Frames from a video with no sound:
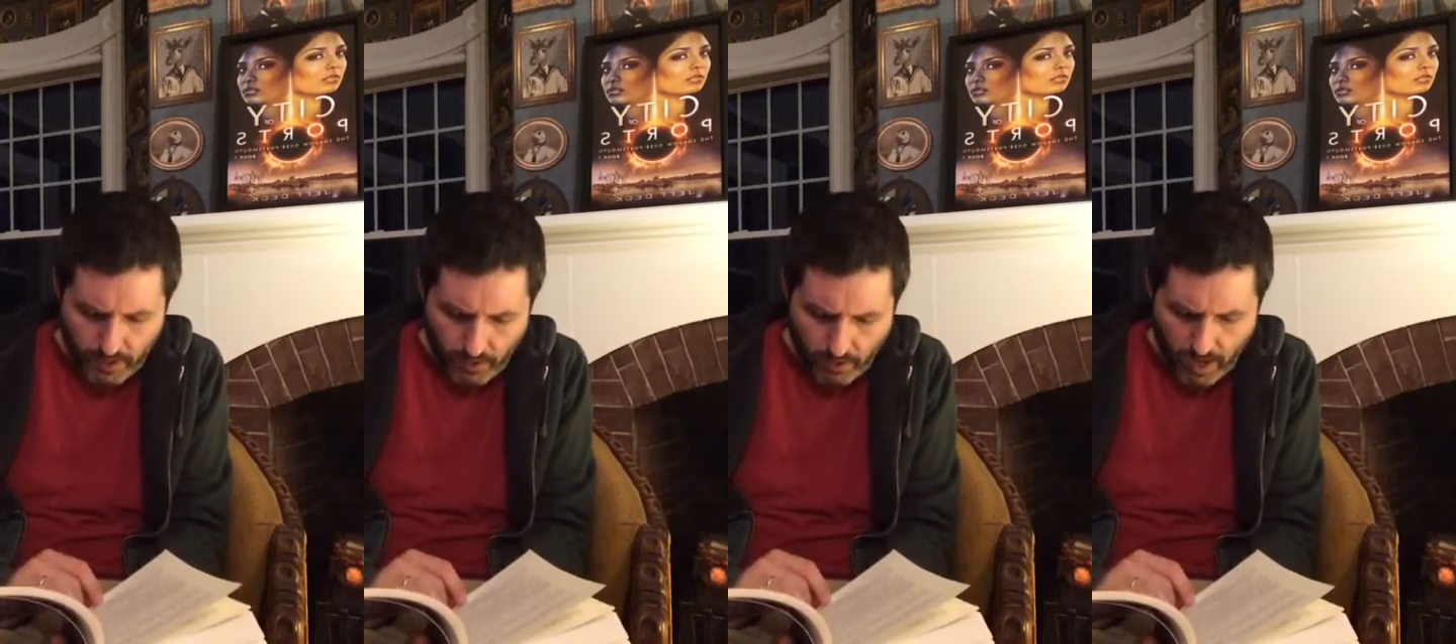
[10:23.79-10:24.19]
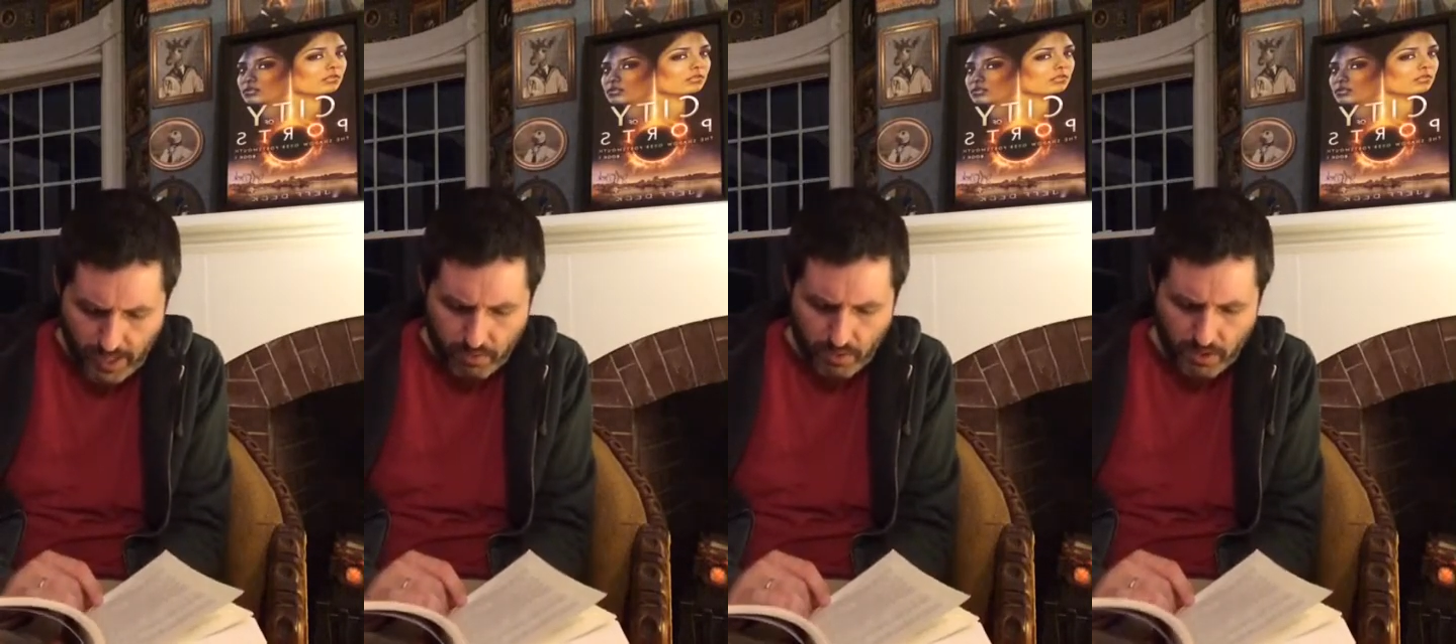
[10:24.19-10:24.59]
Her
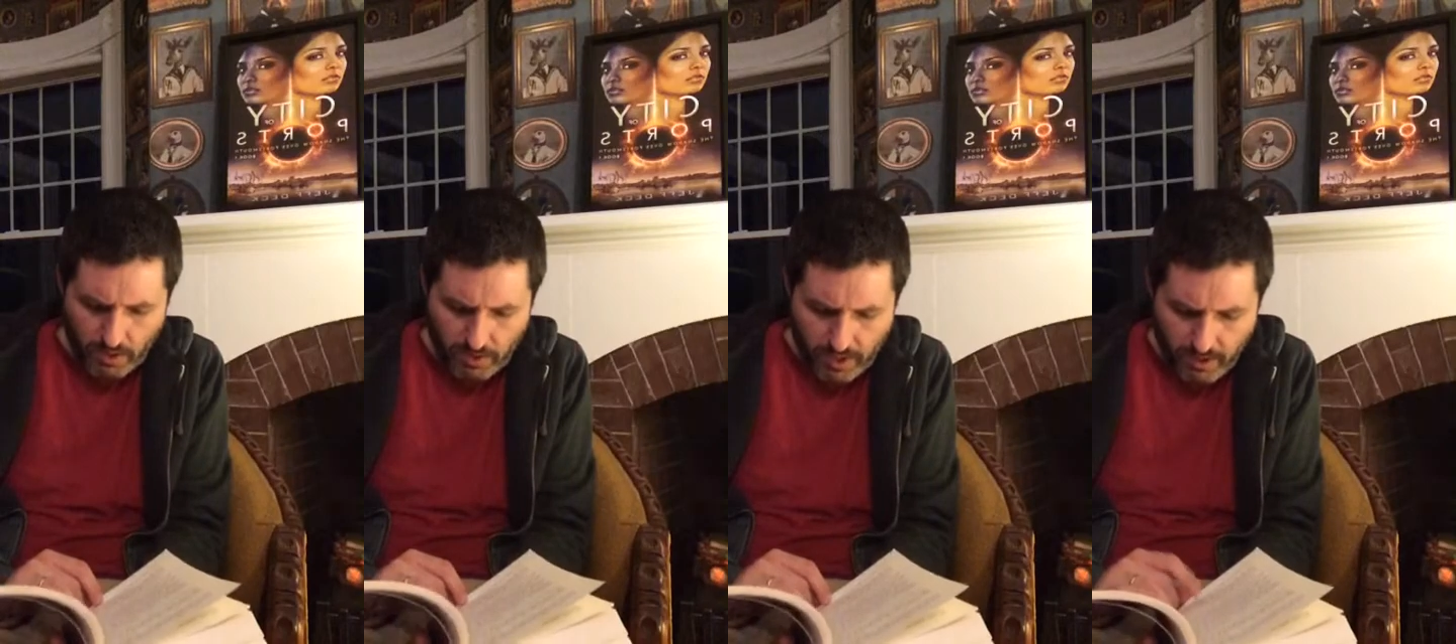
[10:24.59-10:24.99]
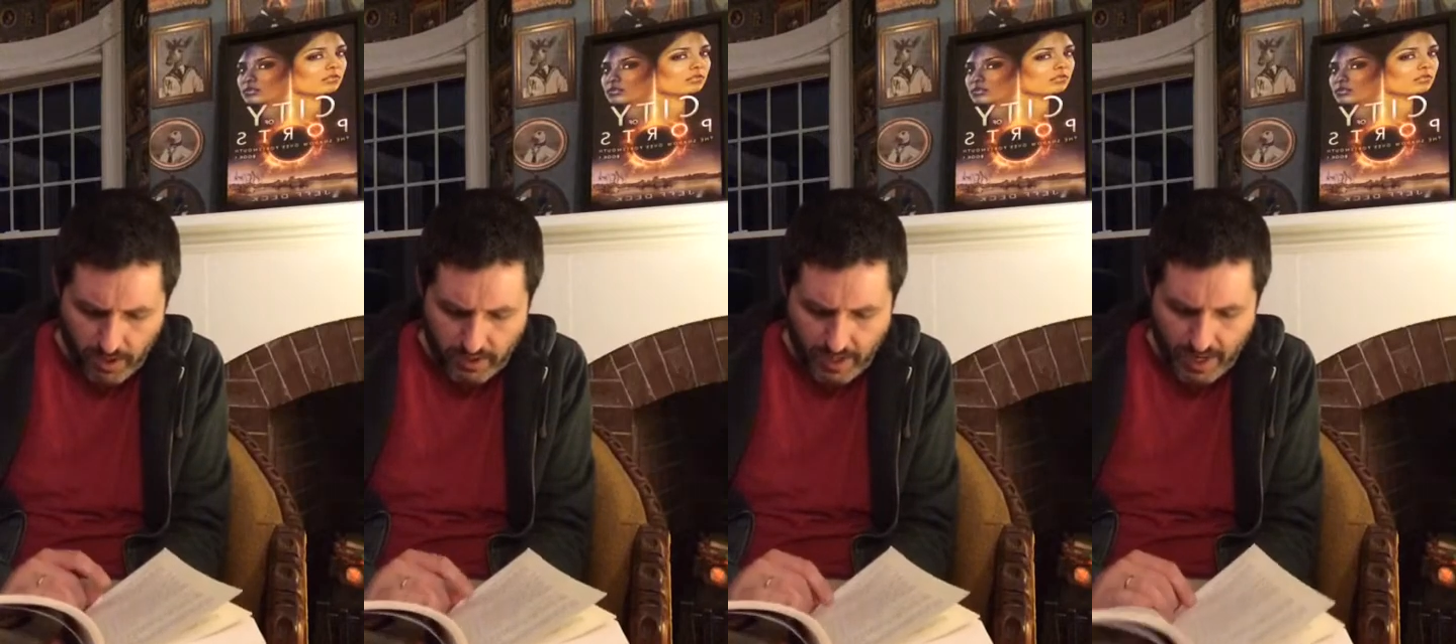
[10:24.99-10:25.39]
eyes were so
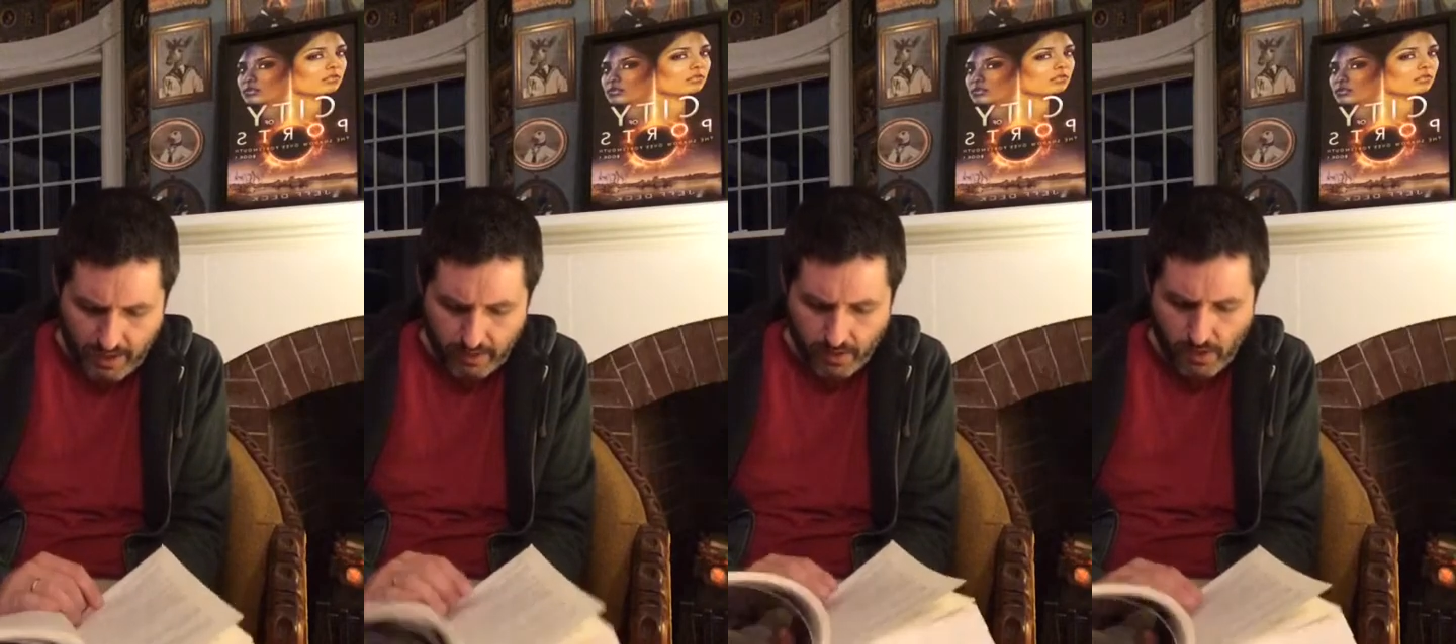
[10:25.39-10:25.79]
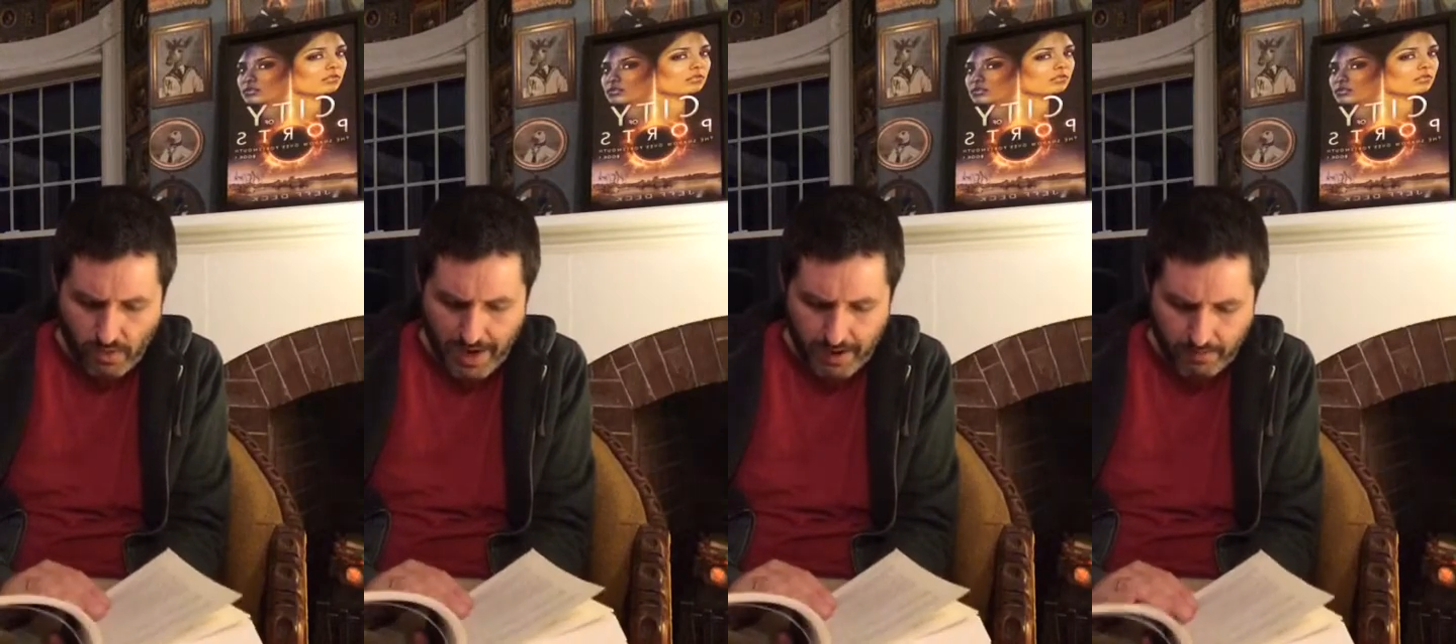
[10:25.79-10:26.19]
serious I had to look
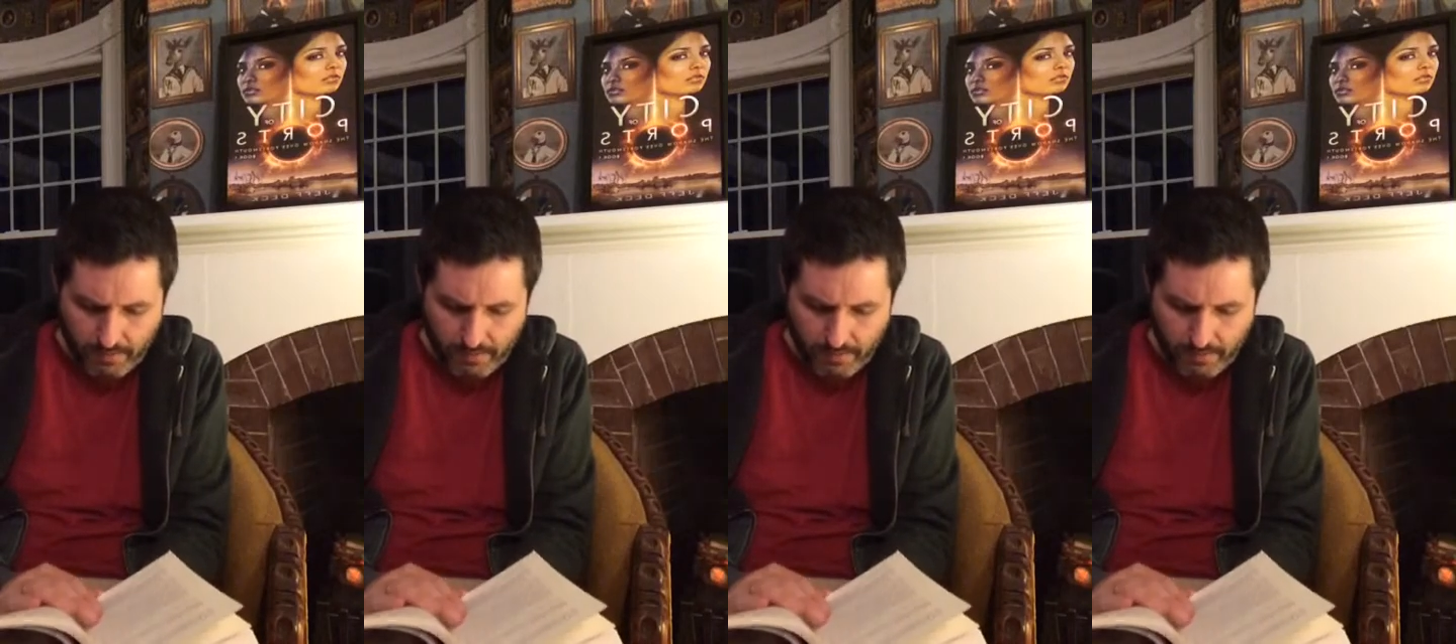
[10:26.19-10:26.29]
away.